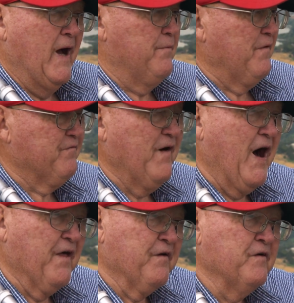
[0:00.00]
I'm a
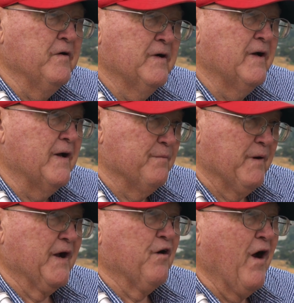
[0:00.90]
father, and
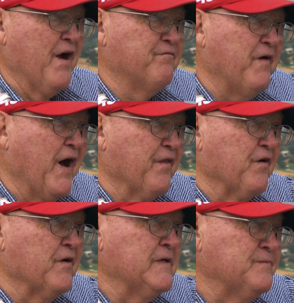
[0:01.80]
my grandfather.